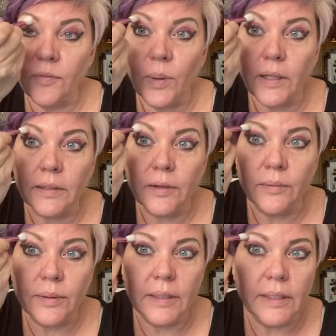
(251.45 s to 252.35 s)
well
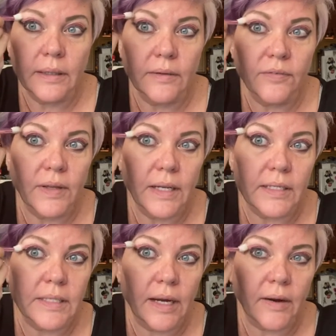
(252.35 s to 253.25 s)
known in the
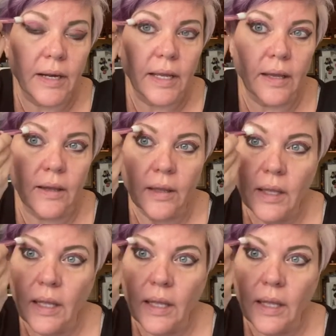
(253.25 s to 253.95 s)
Phoenix area,